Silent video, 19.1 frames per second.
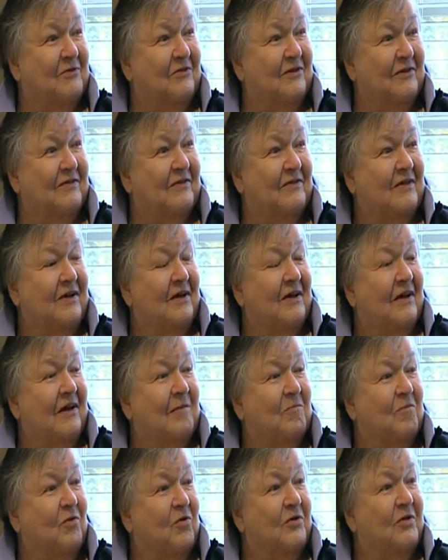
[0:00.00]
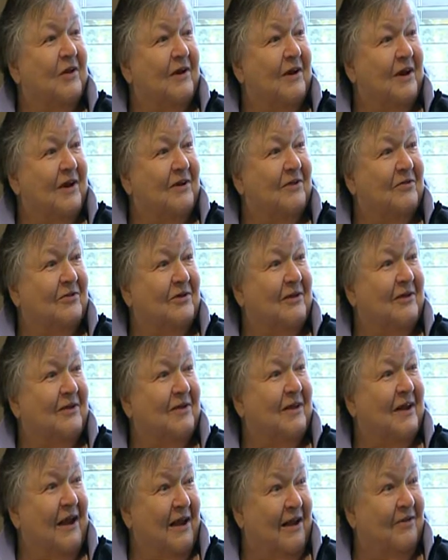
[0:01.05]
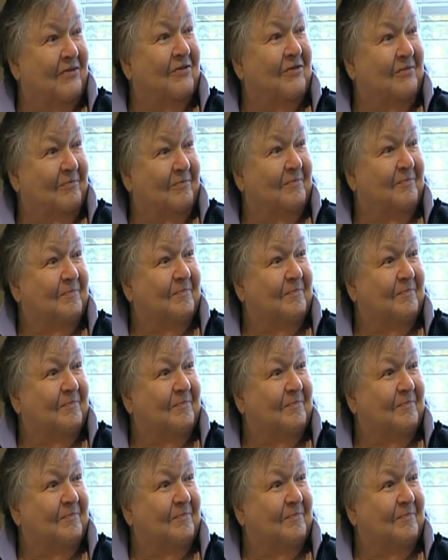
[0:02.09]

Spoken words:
were just more than I could handle.